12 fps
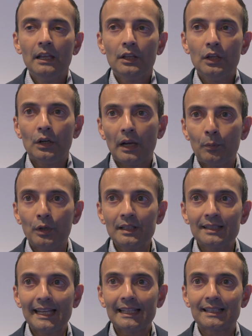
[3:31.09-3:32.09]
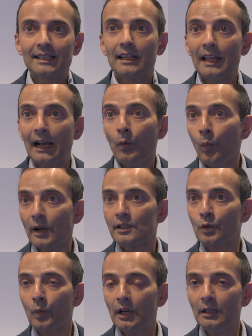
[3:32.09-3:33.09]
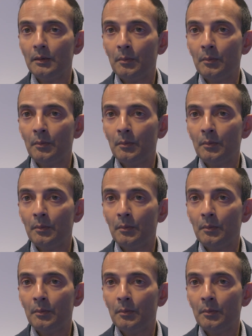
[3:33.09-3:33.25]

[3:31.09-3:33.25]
Here, I wouldn't say it's that one-to-one,